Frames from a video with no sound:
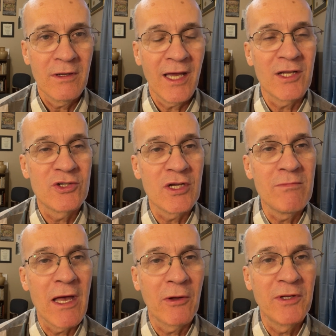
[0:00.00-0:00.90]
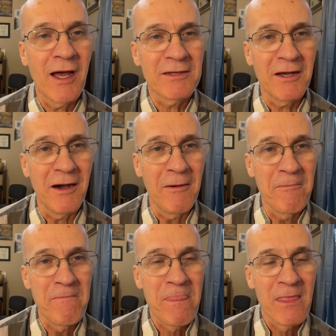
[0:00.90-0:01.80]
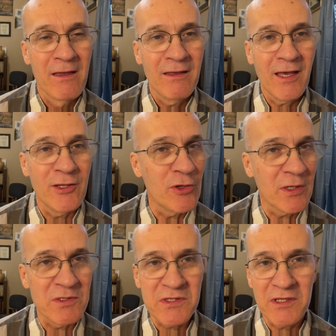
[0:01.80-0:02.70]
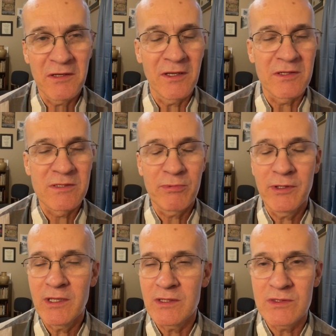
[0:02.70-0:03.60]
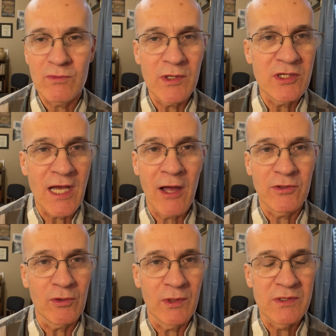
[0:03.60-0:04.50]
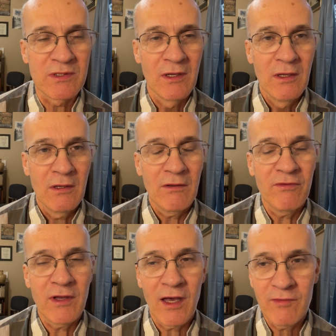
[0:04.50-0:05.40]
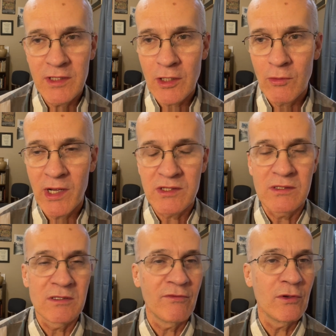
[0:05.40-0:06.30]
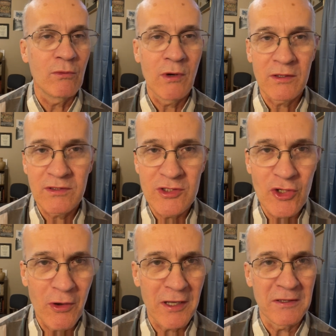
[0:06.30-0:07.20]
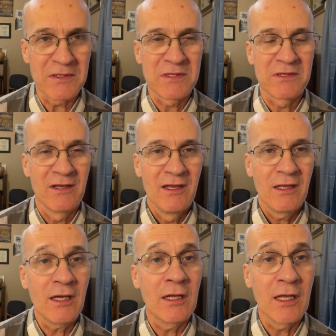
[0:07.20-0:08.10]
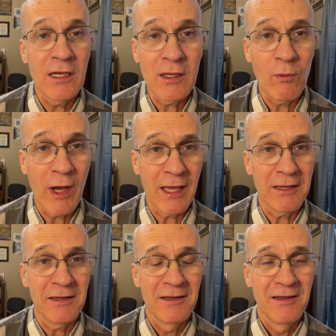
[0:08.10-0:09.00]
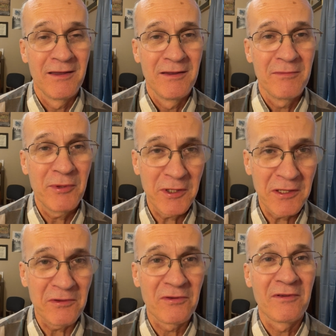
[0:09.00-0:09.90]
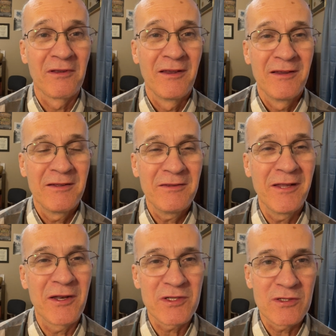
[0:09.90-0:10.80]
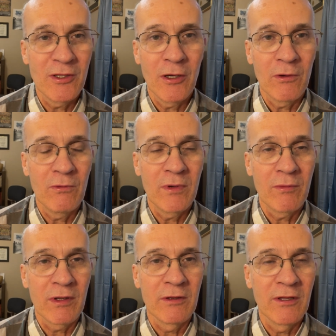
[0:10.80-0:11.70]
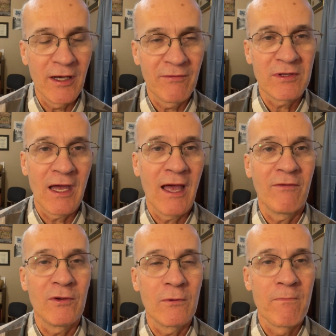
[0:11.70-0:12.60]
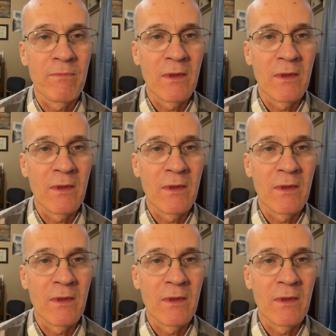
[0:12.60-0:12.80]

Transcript: at gmail.com, and you can send us. Please reach out to us. If you have any questions, if you want to join us in any way, please let us know. We would love to have you